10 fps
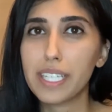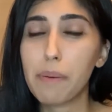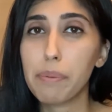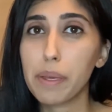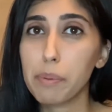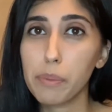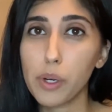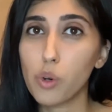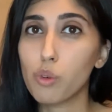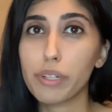and people were
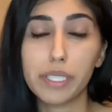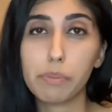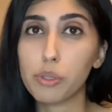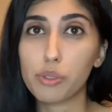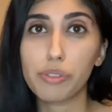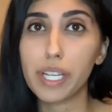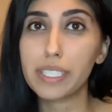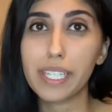already booked for that